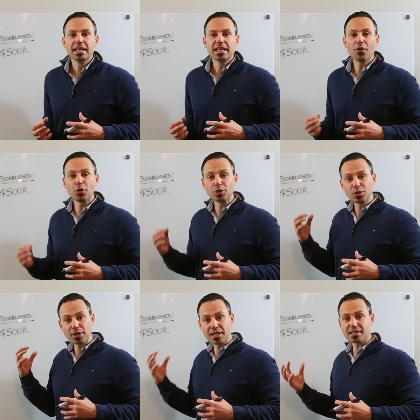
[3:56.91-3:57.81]
Now, if we're
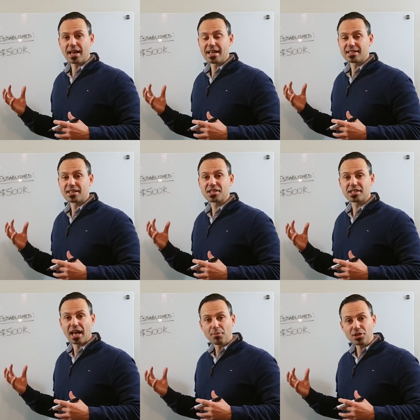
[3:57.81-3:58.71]
doing this as an
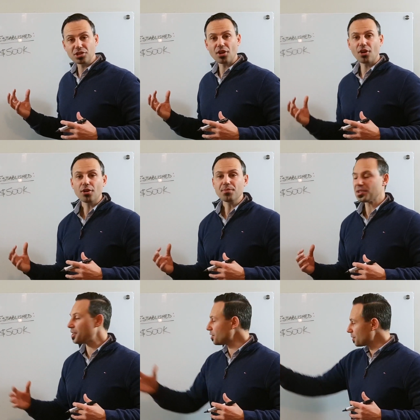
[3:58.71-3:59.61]
established home,
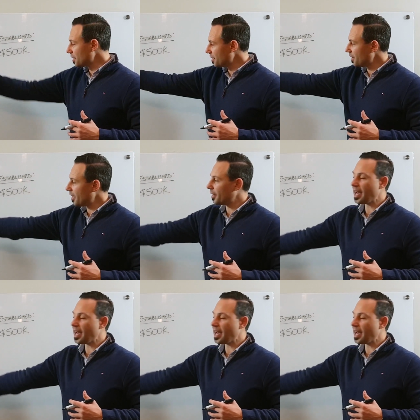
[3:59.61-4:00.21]
so this was a